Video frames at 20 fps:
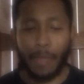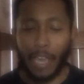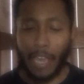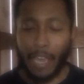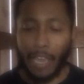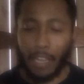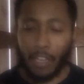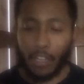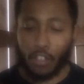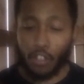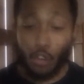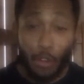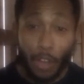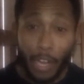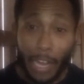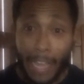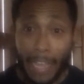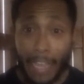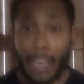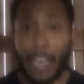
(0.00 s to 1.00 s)
And during
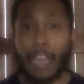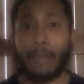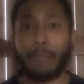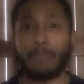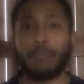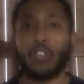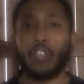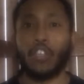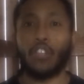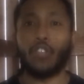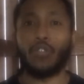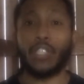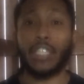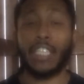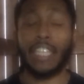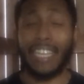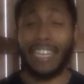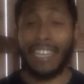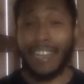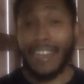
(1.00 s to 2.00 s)
that game, you
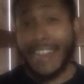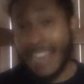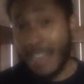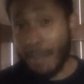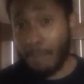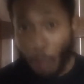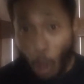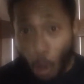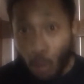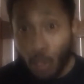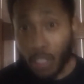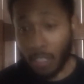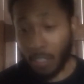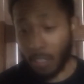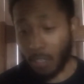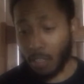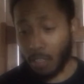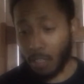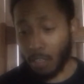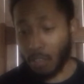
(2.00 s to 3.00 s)
seen Nick Bosa,
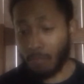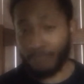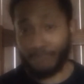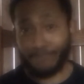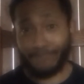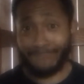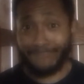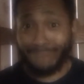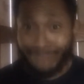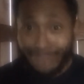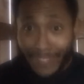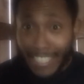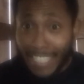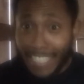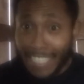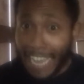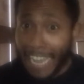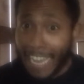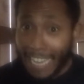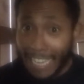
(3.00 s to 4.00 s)

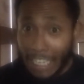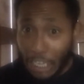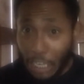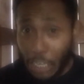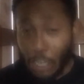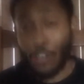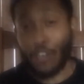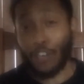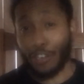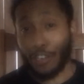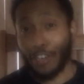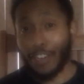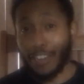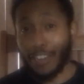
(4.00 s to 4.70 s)
second year